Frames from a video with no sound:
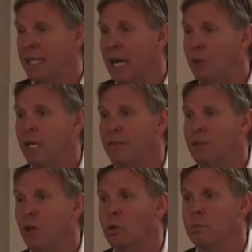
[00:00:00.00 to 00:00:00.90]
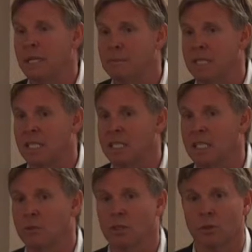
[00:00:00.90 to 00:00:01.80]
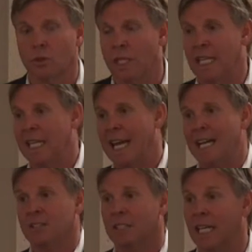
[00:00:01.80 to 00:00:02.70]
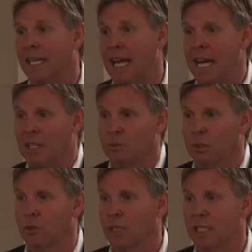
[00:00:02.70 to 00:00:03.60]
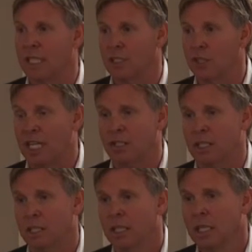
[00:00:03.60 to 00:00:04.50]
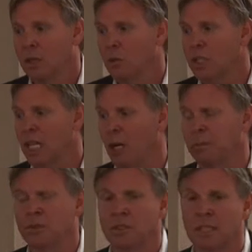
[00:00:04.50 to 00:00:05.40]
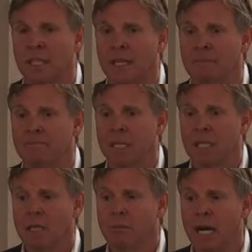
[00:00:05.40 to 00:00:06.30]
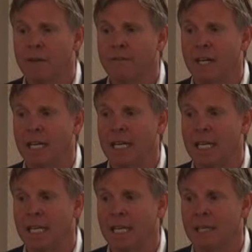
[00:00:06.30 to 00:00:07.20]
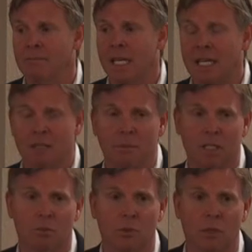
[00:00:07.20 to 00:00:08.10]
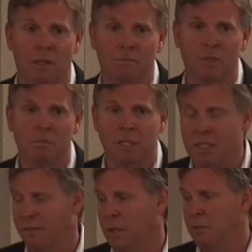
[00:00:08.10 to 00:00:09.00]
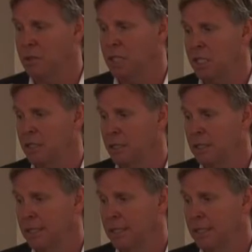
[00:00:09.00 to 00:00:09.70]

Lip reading: Now we have cone beam CT, which will create a CAT scan as we're doing the injection, which helps modify and make it a much more specific procedure.